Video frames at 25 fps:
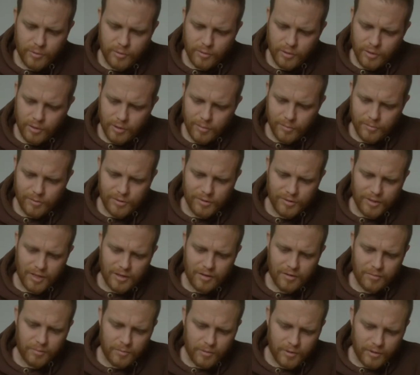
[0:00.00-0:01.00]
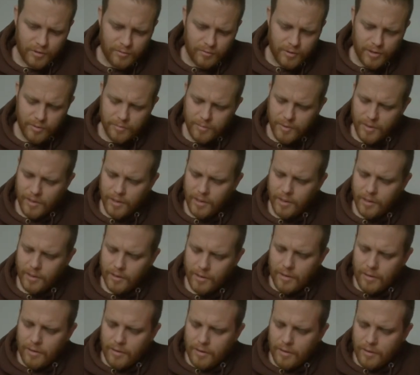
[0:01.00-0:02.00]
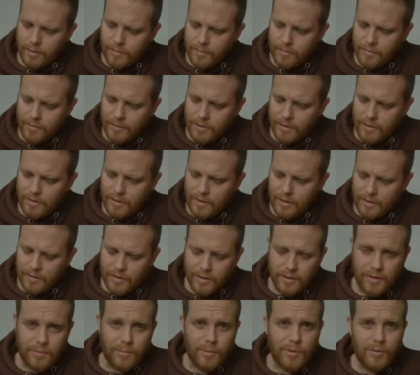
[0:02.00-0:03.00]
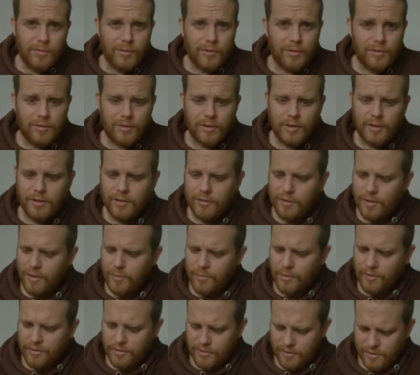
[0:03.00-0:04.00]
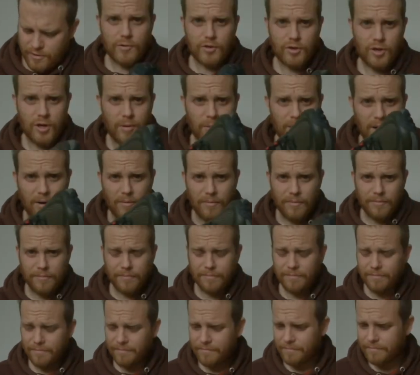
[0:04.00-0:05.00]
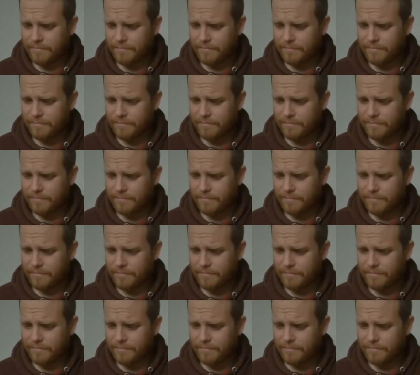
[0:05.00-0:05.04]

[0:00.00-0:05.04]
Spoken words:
more kilometers out of my red pair, and then I'll move on to these green ones. Try them out.